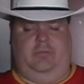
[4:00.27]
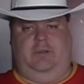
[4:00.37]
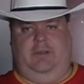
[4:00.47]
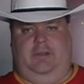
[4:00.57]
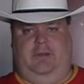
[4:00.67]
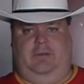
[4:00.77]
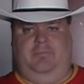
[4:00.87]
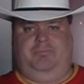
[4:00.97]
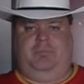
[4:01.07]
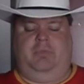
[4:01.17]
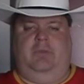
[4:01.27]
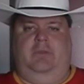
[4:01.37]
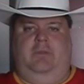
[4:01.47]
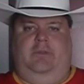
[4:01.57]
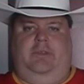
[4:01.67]
right now
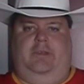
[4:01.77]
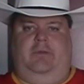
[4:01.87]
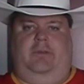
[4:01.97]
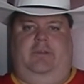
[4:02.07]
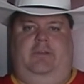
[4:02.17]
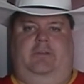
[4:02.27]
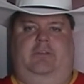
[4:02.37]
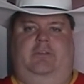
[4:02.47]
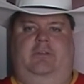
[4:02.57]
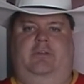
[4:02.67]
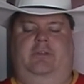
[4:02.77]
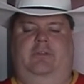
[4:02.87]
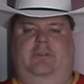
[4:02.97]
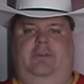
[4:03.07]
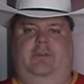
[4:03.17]
the Calgary Canucks are the
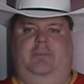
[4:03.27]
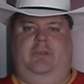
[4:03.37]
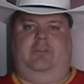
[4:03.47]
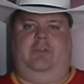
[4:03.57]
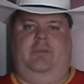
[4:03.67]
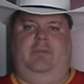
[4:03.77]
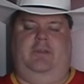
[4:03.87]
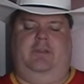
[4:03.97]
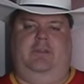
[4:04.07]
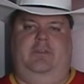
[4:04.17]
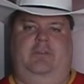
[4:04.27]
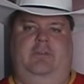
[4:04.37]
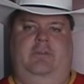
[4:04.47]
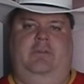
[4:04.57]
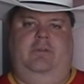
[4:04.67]
only Calgary-based team that
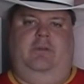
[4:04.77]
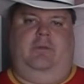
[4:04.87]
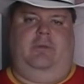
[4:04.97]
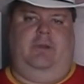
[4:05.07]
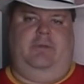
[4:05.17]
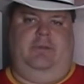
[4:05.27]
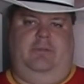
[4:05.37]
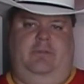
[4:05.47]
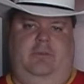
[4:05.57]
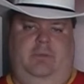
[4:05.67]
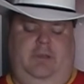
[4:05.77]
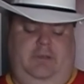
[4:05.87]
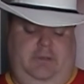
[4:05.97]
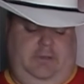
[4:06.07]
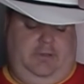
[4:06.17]
is around and still
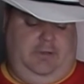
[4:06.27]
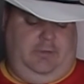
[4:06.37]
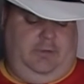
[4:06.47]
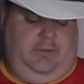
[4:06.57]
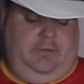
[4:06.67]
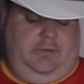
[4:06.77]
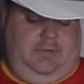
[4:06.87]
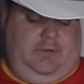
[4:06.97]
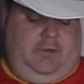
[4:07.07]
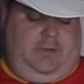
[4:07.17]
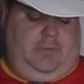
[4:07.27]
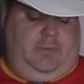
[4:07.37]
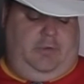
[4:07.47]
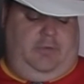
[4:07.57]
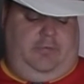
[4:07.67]
playing in Calgary. They were
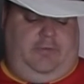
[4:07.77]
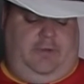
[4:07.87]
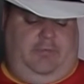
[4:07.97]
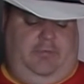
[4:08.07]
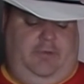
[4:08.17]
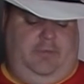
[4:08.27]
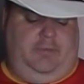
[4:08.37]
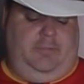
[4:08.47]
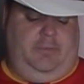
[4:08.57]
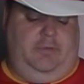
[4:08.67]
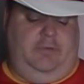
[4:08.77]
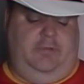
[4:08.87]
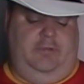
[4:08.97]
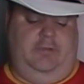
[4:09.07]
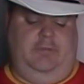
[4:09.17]
one of the five founding
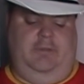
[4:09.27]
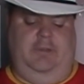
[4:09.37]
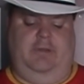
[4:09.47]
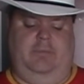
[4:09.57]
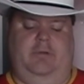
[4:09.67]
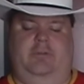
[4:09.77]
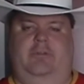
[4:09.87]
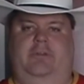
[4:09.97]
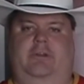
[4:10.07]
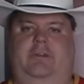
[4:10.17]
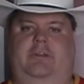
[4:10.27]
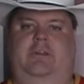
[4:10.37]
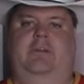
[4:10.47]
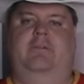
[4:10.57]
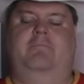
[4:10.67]
members of the Alberta Junior Hockey
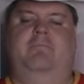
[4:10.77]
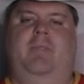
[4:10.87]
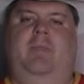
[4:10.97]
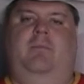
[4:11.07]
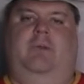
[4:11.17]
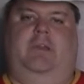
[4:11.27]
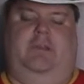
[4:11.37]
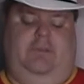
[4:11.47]
League back in